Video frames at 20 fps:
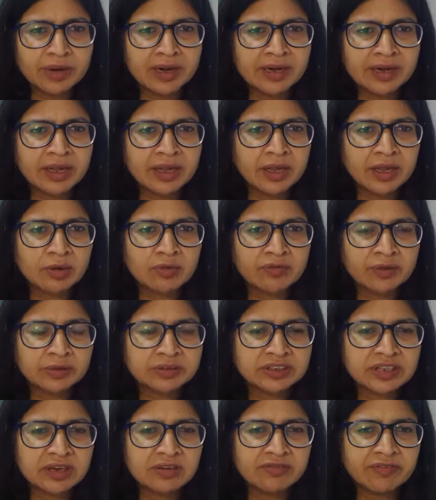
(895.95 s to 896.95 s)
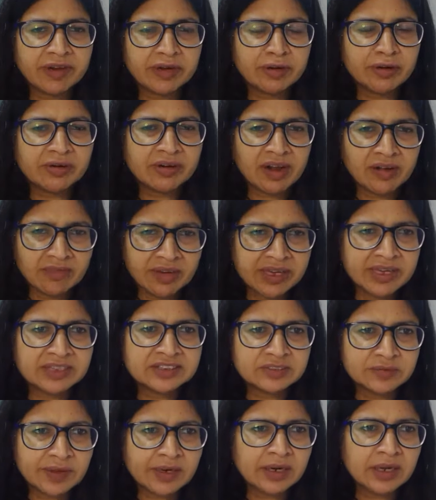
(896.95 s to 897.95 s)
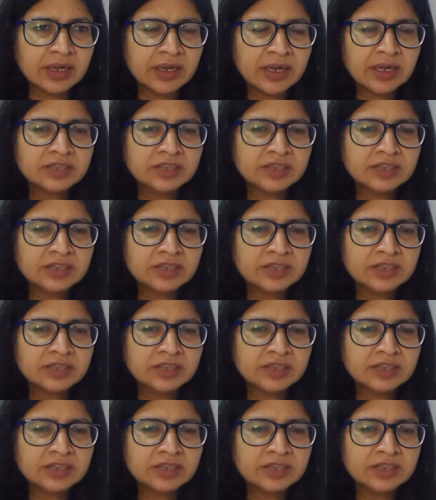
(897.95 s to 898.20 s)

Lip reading: can take care of yourself when you're traveling as well.